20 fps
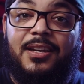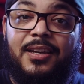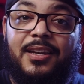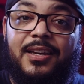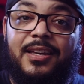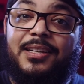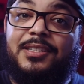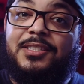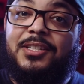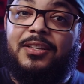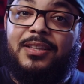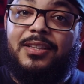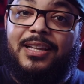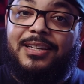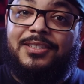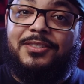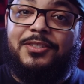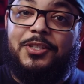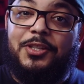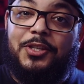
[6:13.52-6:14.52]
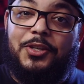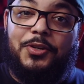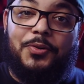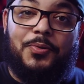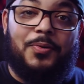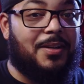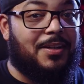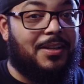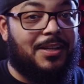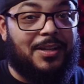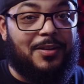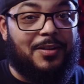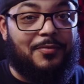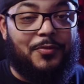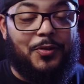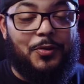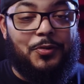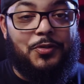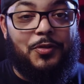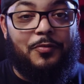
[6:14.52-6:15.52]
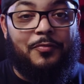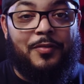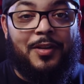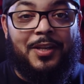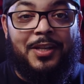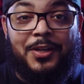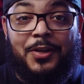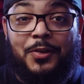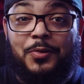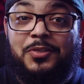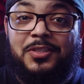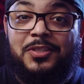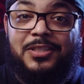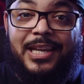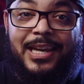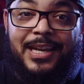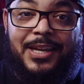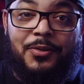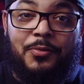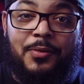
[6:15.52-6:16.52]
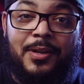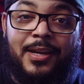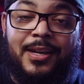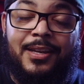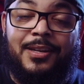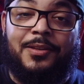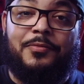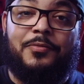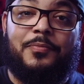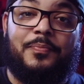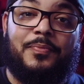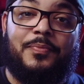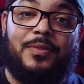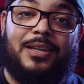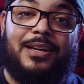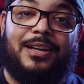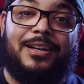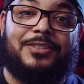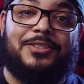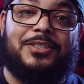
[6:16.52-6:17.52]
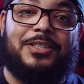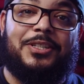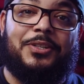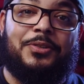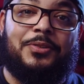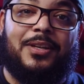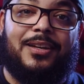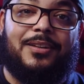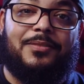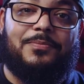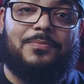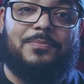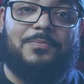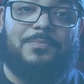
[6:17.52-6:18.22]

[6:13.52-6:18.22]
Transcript: And until I see you in a future video, stay creative. I'll see you then.